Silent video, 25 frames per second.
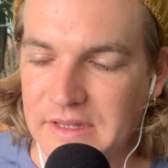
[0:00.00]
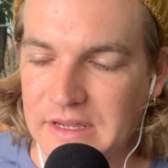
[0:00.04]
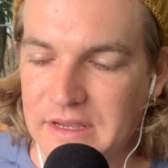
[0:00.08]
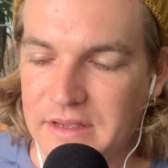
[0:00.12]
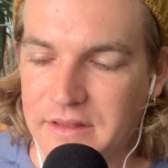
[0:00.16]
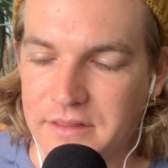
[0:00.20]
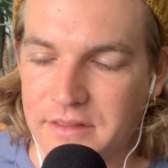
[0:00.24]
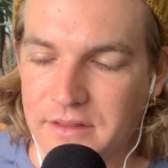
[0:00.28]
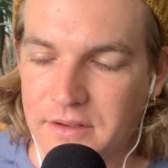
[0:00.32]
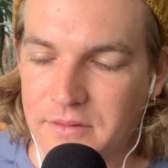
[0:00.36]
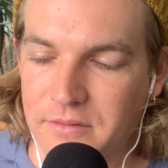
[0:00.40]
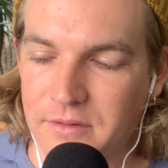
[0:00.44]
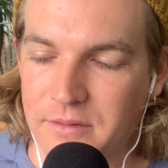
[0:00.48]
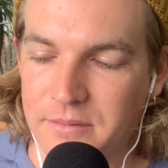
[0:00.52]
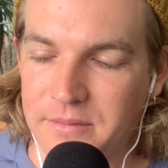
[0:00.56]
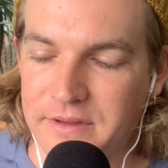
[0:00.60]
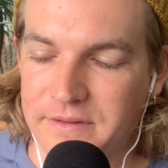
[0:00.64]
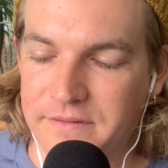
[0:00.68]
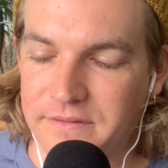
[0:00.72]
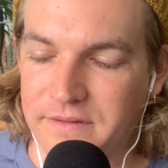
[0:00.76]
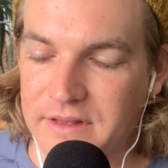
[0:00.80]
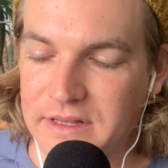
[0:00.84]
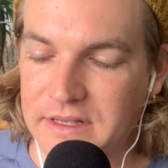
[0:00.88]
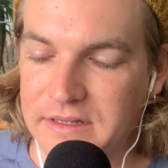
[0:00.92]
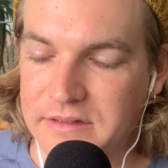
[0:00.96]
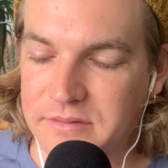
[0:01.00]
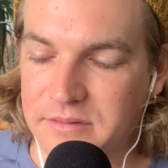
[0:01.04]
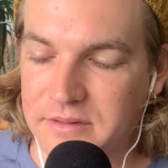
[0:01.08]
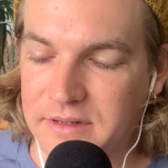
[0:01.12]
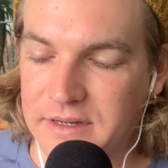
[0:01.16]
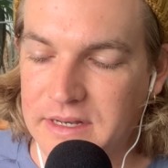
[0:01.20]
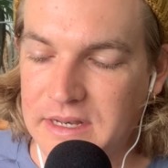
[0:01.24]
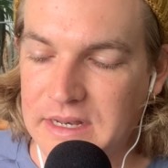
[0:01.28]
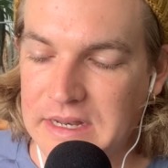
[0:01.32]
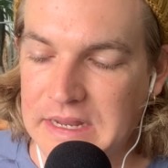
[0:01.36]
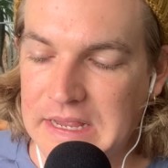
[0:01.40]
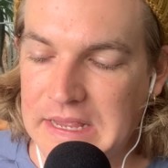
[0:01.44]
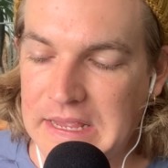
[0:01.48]
there will be for this one.
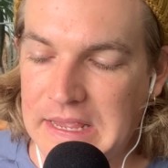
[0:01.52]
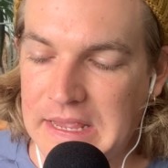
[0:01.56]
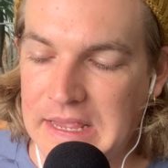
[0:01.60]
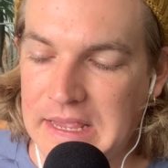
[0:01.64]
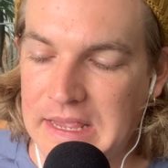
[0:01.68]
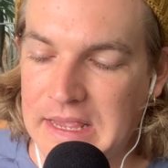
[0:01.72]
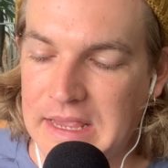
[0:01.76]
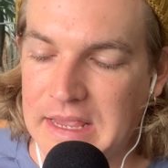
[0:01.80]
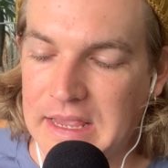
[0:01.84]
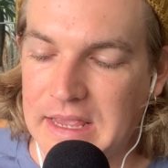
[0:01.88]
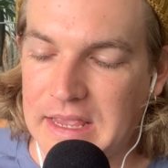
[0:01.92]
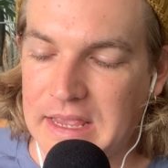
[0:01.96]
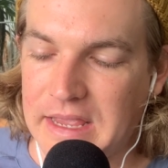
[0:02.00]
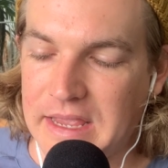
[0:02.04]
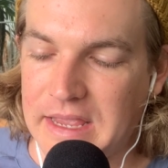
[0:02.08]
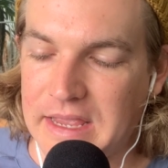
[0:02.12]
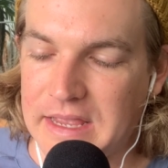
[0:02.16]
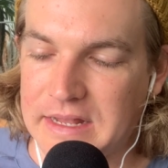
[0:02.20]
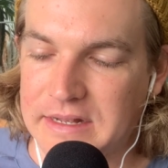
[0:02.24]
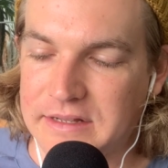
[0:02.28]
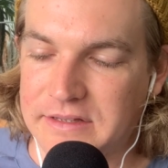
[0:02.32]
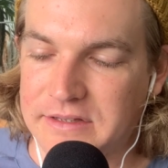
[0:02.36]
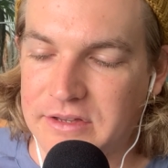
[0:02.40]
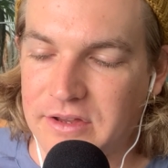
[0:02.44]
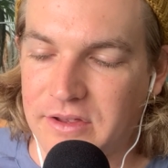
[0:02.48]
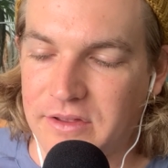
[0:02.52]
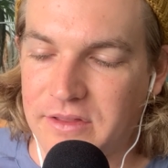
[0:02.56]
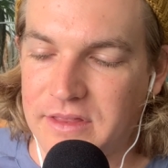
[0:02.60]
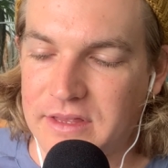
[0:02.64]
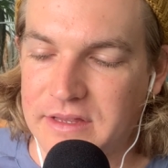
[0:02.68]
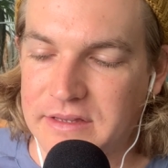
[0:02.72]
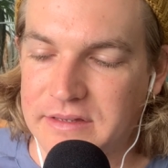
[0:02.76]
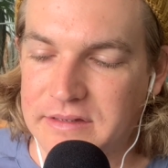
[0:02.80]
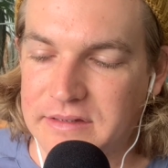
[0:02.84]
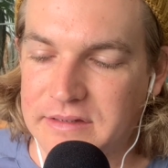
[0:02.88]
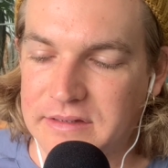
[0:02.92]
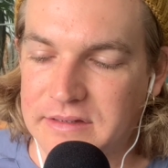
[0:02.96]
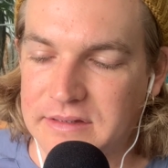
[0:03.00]
And so
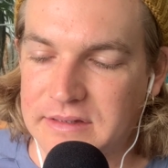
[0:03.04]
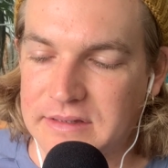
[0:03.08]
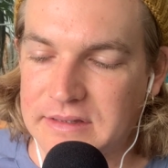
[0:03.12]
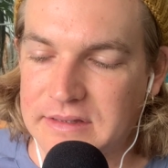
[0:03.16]
this